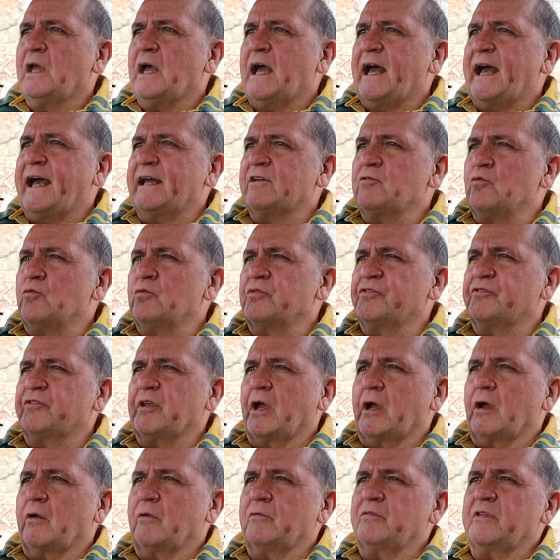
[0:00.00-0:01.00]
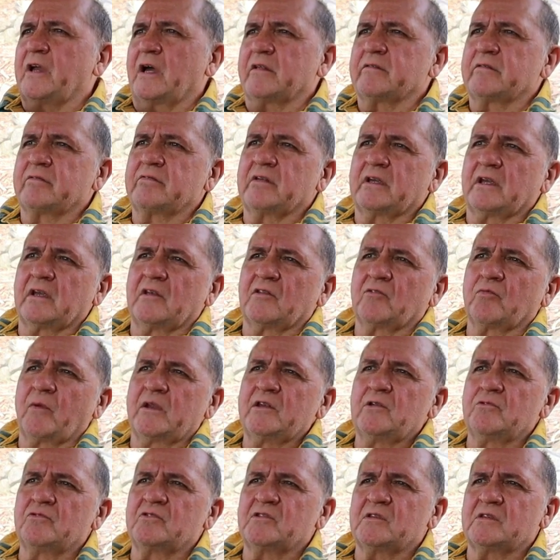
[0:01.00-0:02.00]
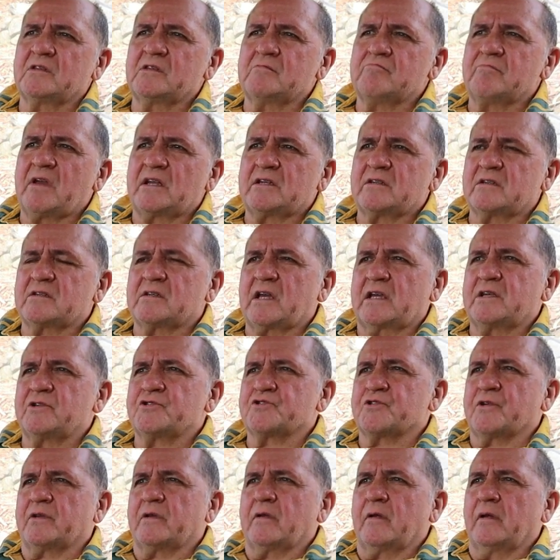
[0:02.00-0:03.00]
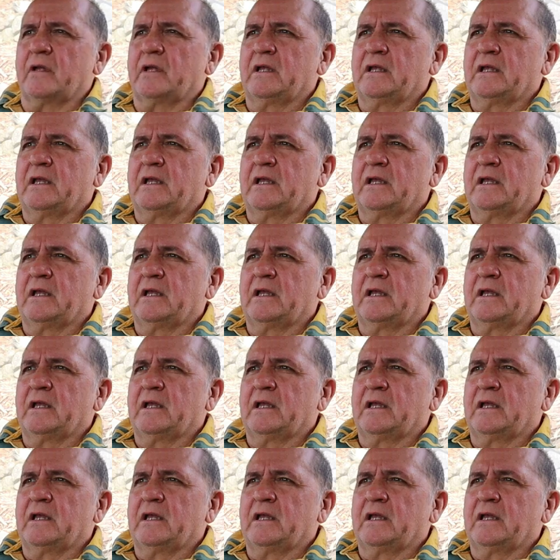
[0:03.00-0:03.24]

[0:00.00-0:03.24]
And also, the other thing is, when you sit in meditation,